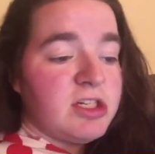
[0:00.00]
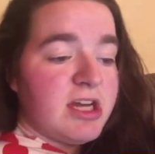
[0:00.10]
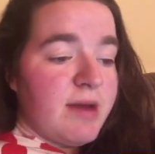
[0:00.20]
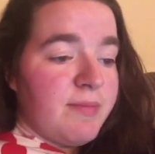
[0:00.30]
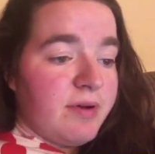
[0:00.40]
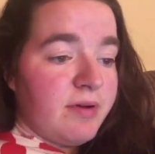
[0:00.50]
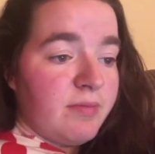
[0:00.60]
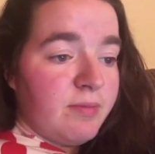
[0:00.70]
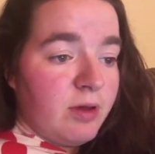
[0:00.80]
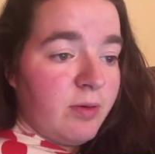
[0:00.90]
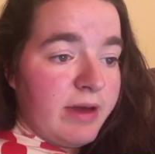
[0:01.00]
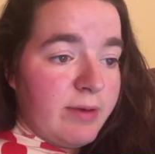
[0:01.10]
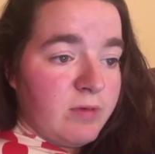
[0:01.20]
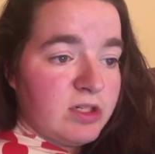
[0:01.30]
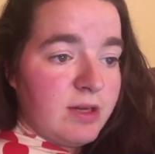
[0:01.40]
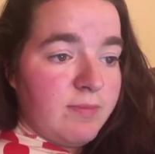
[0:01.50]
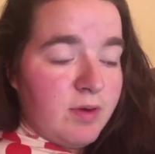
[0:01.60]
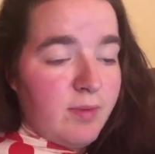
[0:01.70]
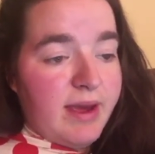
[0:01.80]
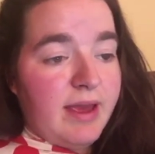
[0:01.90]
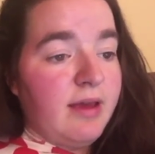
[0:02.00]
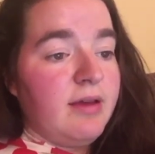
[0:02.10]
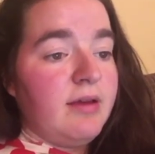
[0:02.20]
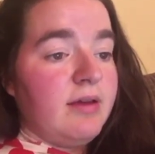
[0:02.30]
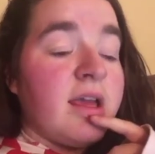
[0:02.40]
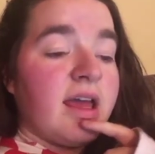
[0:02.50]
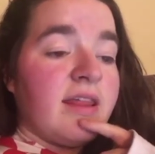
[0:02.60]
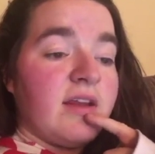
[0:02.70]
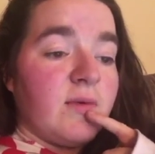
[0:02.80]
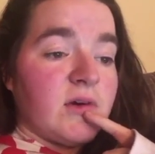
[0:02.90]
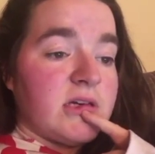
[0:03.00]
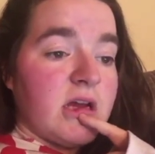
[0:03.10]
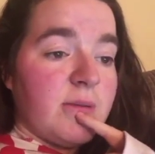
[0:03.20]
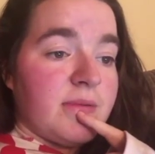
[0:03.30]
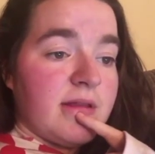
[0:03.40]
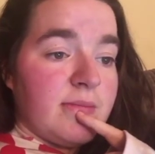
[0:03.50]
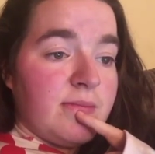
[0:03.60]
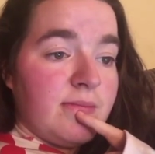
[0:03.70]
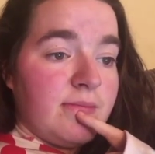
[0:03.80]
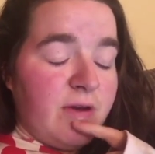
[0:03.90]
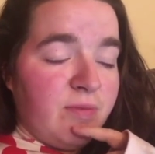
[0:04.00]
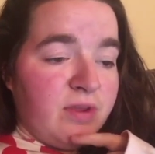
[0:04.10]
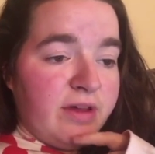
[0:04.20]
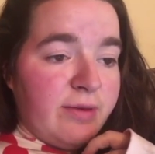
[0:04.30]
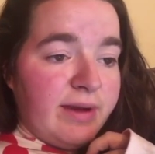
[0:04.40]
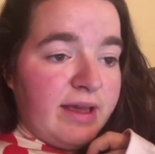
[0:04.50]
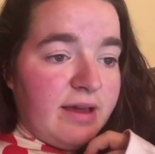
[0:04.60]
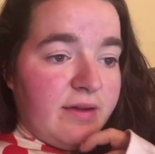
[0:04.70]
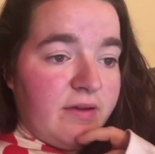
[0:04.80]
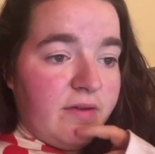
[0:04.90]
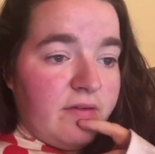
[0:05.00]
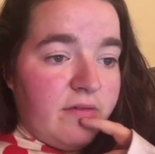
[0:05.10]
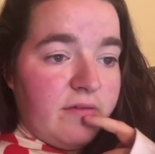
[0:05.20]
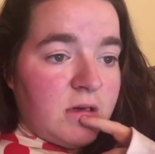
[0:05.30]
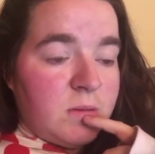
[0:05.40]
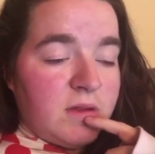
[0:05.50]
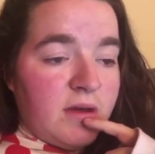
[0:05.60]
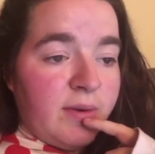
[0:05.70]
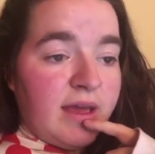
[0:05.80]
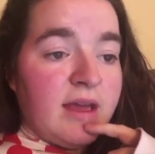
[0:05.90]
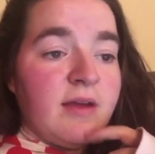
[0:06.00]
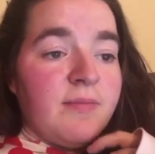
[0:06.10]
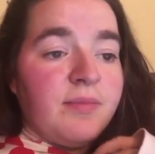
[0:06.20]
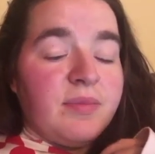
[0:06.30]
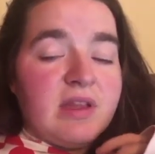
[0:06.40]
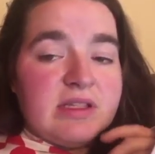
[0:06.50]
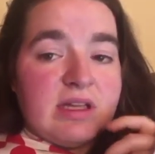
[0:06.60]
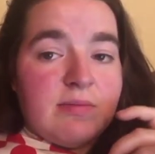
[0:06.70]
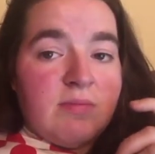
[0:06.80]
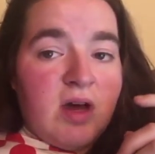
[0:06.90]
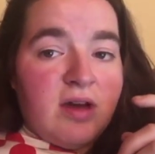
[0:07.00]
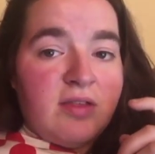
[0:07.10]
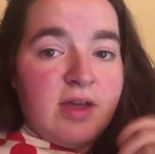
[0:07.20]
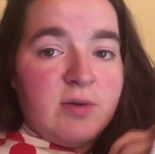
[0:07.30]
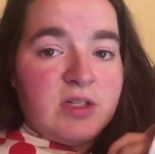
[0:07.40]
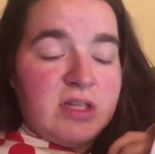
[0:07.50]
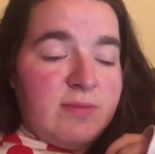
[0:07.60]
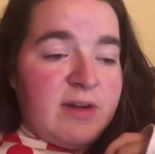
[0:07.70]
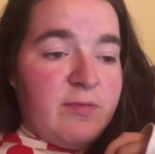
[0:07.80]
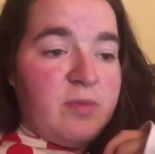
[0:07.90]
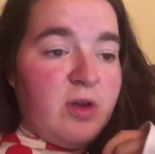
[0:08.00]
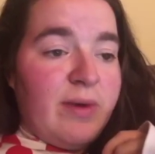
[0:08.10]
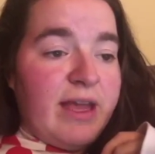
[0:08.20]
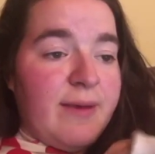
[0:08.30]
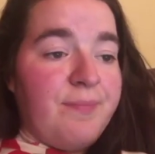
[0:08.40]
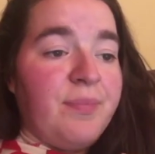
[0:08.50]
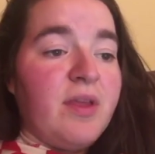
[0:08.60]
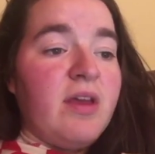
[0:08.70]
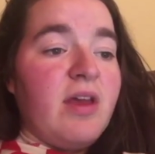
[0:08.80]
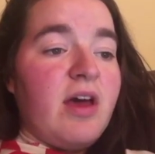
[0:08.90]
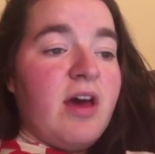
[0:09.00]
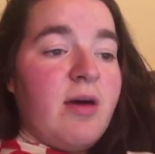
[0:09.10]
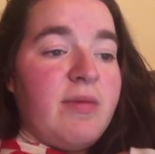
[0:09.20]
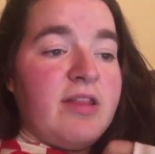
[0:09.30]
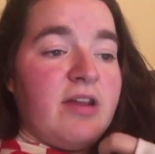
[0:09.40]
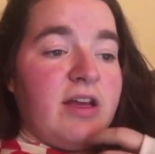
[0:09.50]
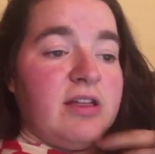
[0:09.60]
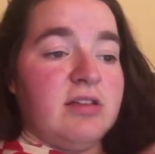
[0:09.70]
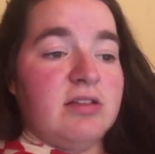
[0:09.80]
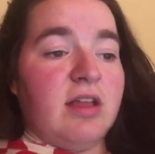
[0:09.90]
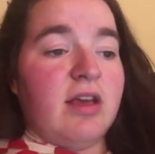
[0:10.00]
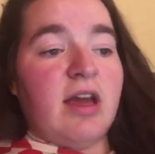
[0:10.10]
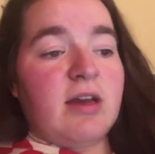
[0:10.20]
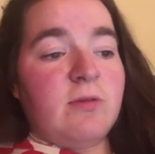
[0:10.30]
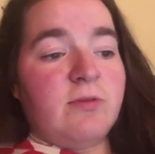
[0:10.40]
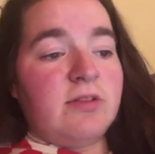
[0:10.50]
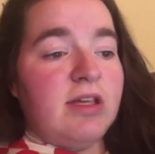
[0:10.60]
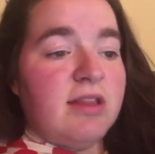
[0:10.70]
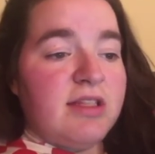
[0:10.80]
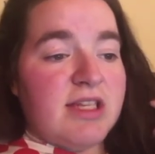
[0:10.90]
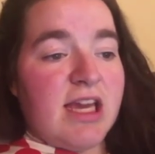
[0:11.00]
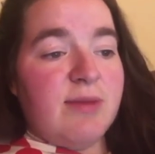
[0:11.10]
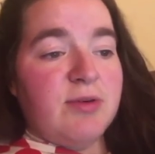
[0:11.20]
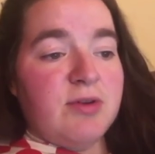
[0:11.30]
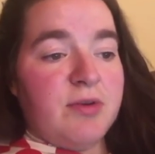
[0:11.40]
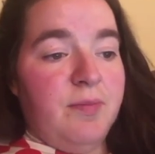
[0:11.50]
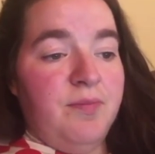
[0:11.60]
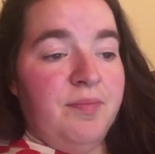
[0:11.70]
I washed up, put away. Oh yeah, and then I washed up and then haven't put that away yet. I need to put that away. There's a mug that I washed up and haven't put away yet. And then I like kind of did the table.